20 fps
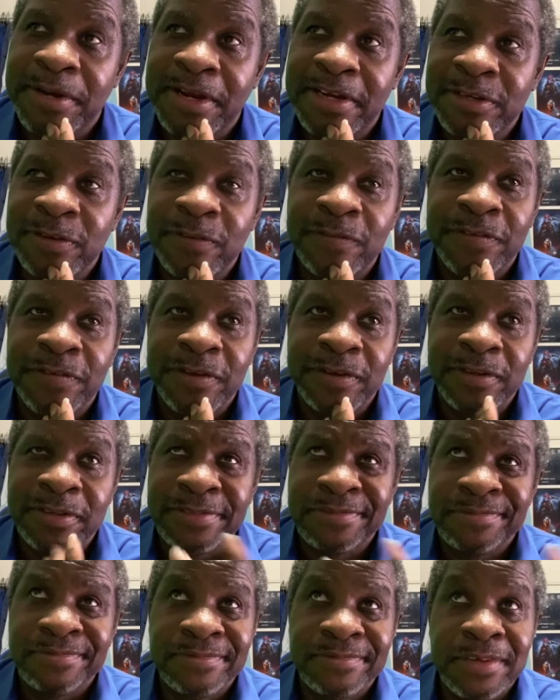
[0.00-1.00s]
but I do
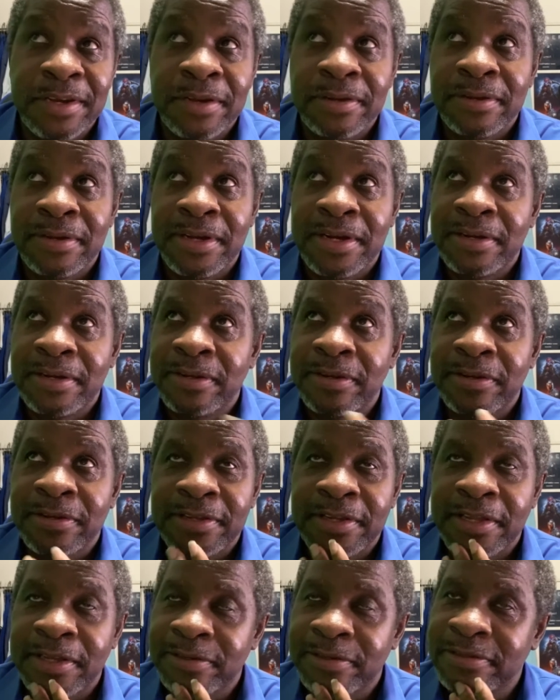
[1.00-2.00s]
feel, although I
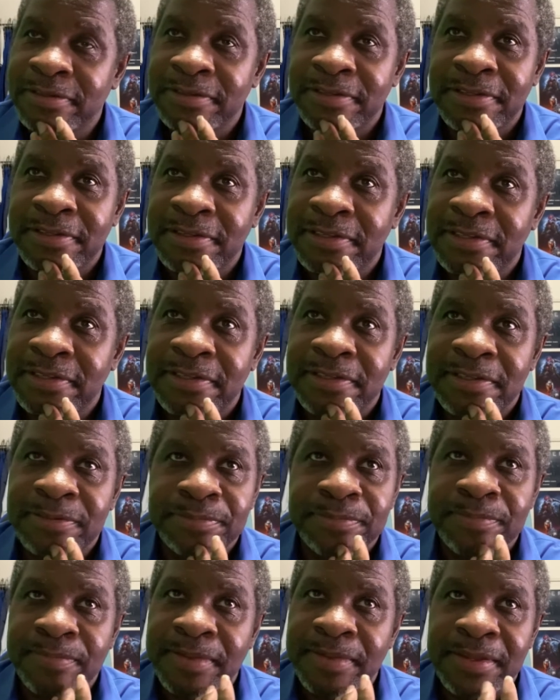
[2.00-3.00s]
don't, uh,
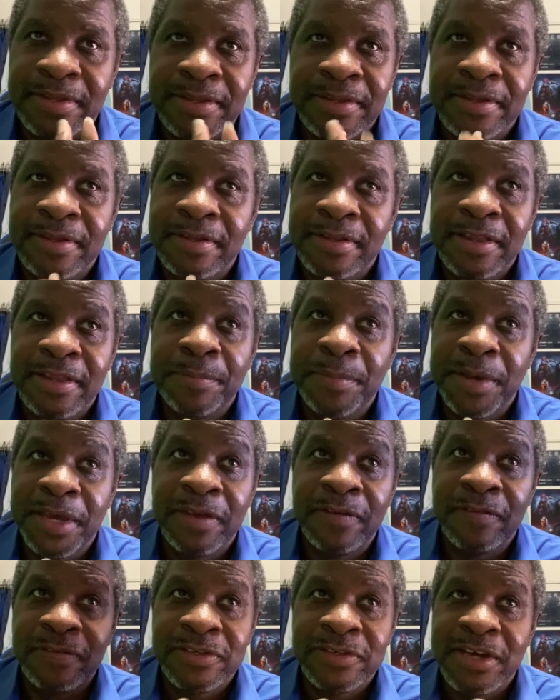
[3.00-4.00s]
they
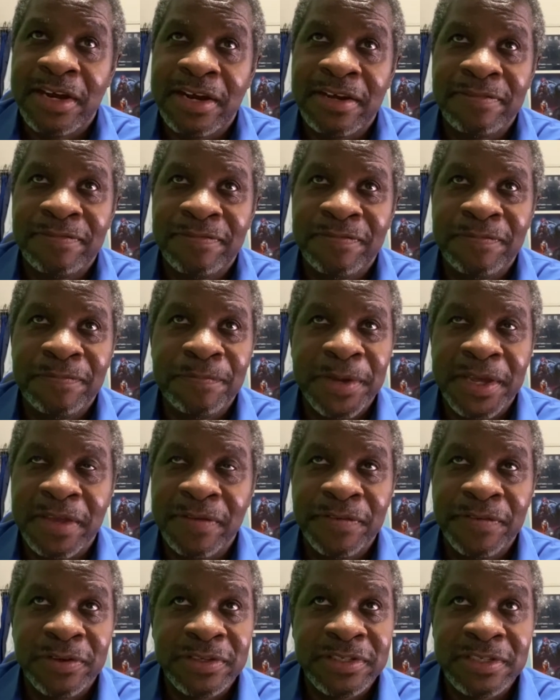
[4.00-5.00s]
make you try to make
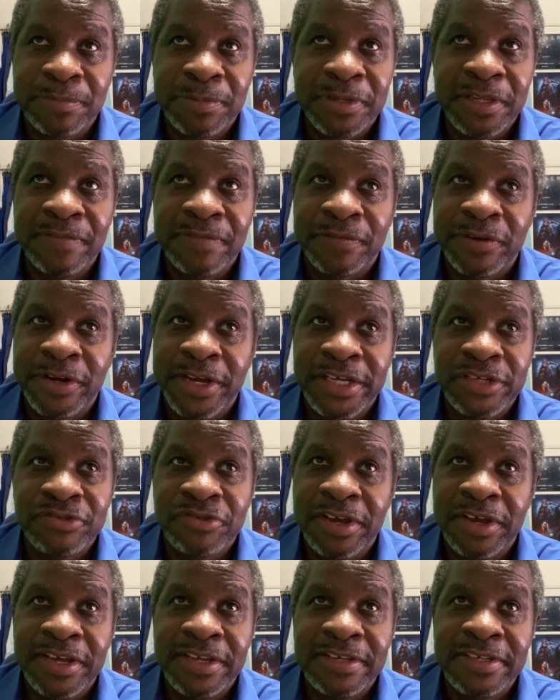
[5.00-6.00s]
you feel sympathy for A
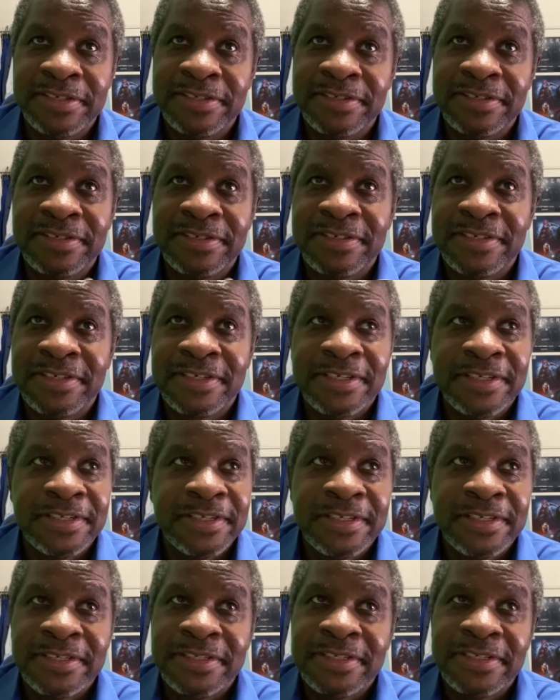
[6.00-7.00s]
Train and
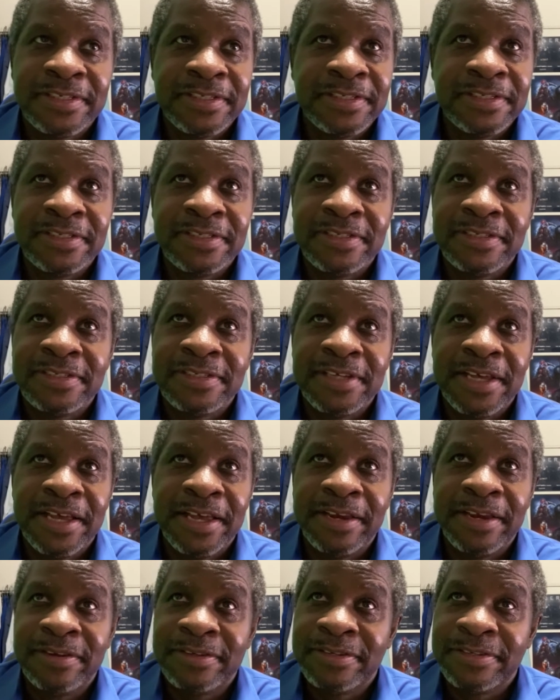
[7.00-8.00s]

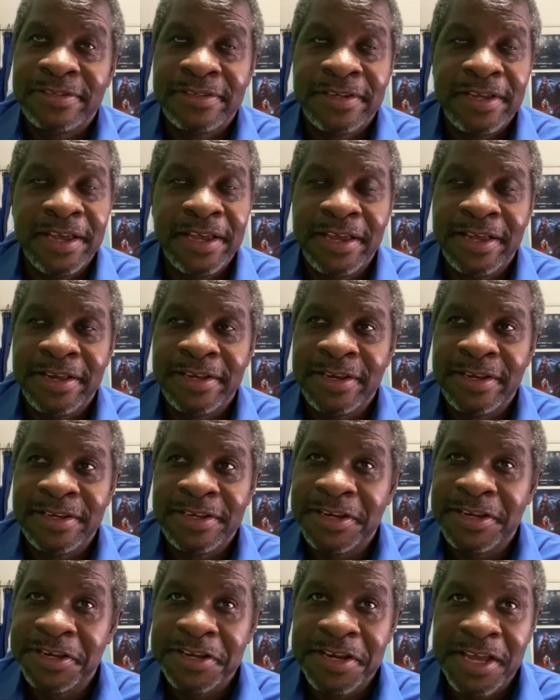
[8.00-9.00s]
and and, and
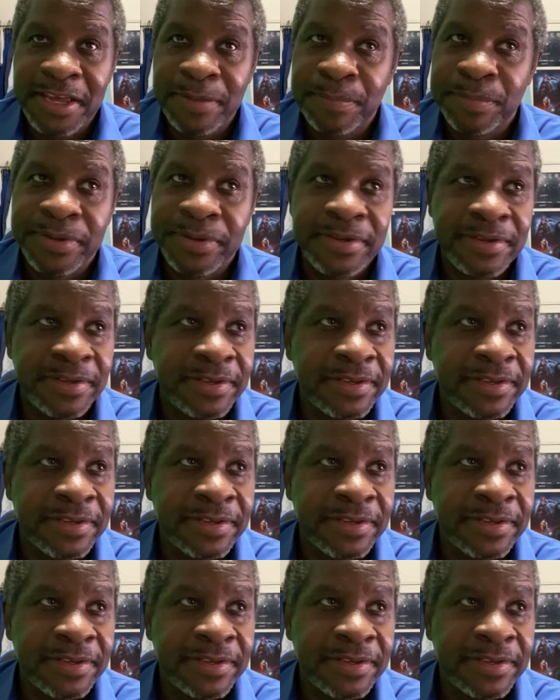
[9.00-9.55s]
the Deep